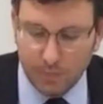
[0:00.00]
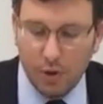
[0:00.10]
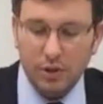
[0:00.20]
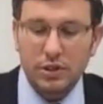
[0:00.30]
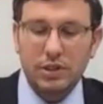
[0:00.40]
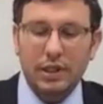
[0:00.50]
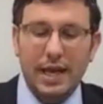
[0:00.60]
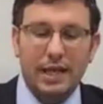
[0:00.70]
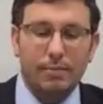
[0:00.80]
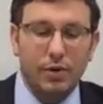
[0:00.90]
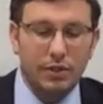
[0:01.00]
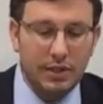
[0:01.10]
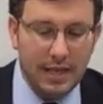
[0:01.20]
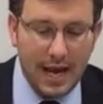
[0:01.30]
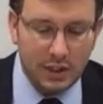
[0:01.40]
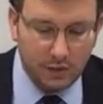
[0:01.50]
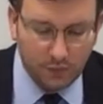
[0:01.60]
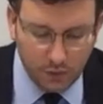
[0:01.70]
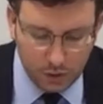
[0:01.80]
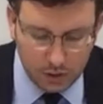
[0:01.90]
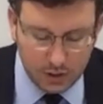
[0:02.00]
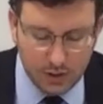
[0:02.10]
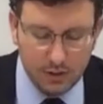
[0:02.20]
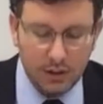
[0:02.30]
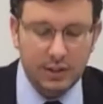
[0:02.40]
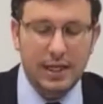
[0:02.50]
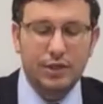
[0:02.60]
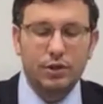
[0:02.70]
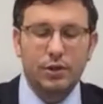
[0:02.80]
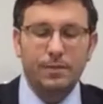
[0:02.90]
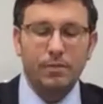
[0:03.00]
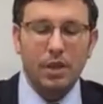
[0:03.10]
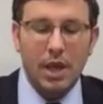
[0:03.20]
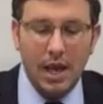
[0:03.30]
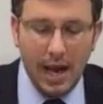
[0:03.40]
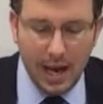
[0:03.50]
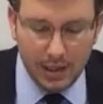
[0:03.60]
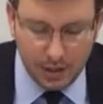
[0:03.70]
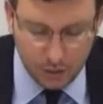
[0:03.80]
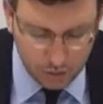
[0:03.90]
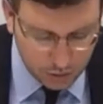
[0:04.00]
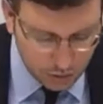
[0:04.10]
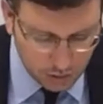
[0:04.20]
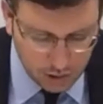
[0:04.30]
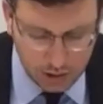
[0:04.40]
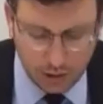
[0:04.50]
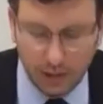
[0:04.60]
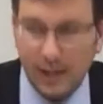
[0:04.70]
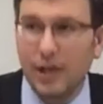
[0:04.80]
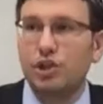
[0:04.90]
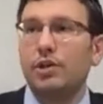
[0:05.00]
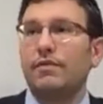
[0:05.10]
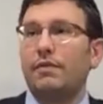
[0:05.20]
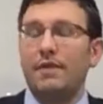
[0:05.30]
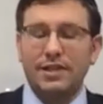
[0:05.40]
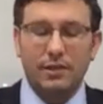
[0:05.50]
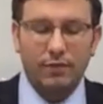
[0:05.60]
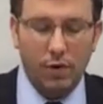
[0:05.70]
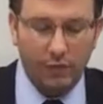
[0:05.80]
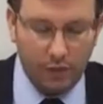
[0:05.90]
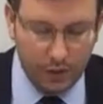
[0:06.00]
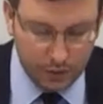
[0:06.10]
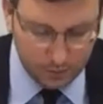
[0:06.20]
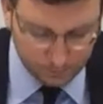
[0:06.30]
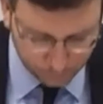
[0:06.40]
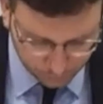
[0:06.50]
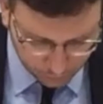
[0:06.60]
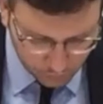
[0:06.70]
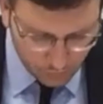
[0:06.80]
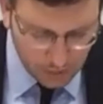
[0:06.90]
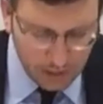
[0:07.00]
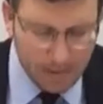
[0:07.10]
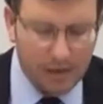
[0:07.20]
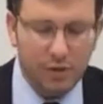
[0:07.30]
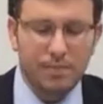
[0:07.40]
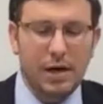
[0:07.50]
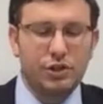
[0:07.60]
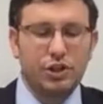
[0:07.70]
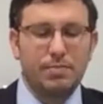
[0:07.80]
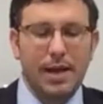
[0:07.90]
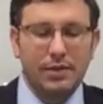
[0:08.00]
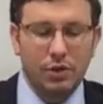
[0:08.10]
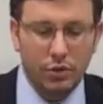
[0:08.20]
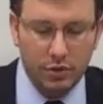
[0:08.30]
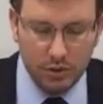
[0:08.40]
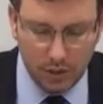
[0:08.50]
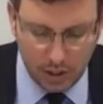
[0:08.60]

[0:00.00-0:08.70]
Moses the land. Moses asks for a successor, and there's the delineation of the festive offerings. The Parashas Matos